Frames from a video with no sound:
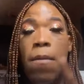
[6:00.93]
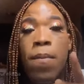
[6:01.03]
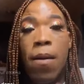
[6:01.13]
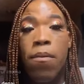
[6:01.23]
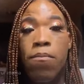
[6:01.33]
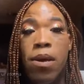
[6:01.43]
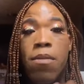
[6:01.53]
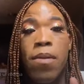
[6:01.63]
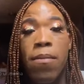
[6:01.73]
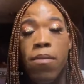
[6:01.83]
pop up at
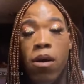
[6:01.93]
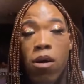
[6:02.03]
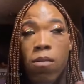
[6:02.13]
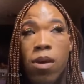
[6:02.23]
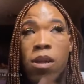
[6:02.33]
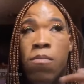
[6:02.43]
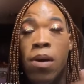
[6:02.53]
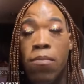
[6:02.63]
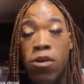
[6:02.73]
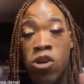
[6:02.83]
the um at the
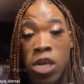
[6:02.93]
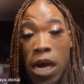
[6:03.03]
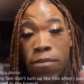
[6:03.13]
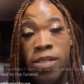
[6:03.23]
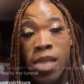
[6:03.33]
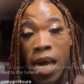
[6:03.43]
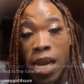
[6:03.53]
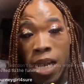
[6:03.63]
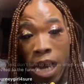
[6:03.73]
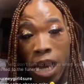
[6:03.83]
pop up shop
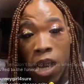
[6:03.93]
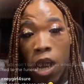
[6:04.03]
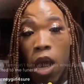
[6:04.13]
Saturday.